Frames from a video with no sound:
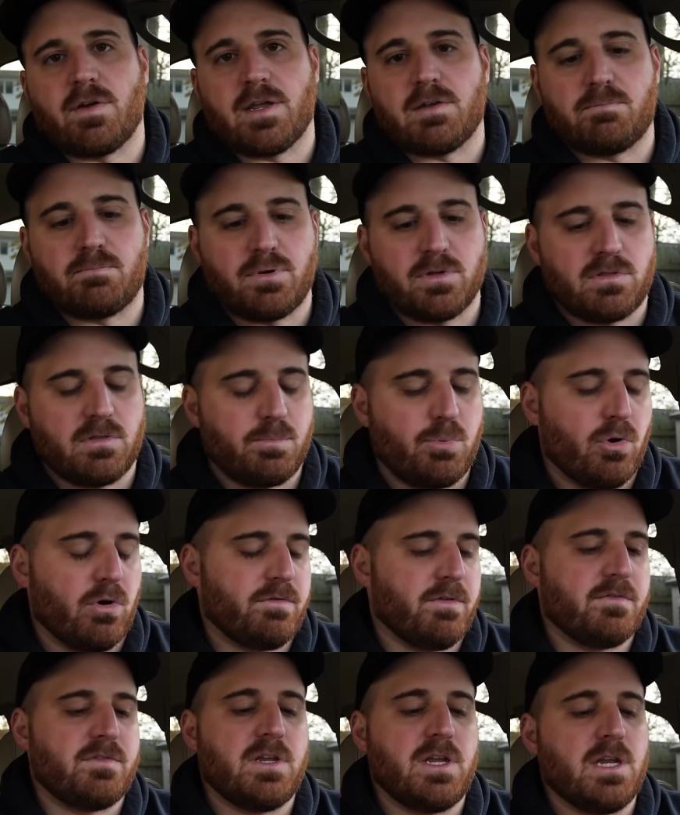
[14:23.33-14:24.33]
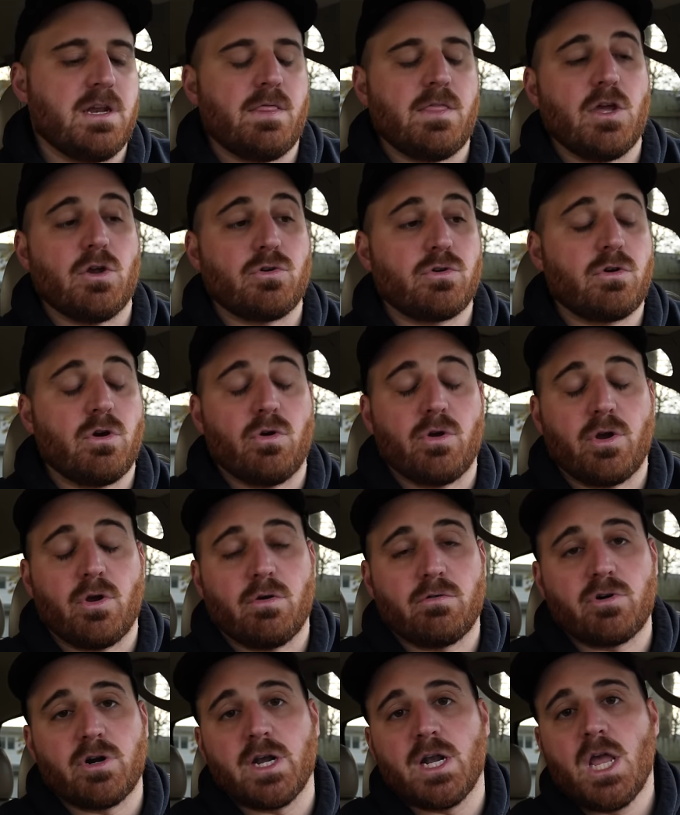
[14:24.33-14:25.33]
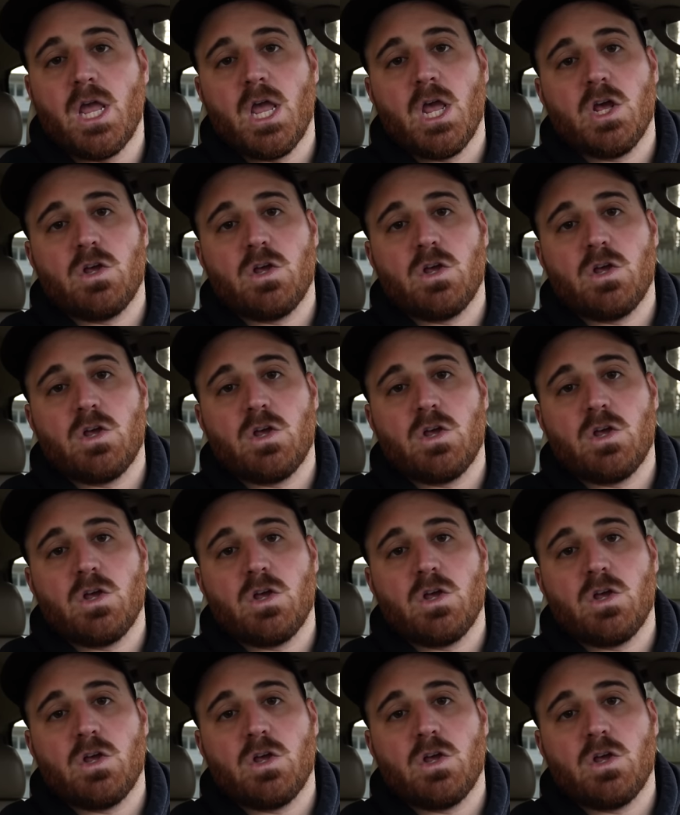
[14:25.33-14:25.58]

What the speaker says: I put the Pour 15 and the undercoating over it.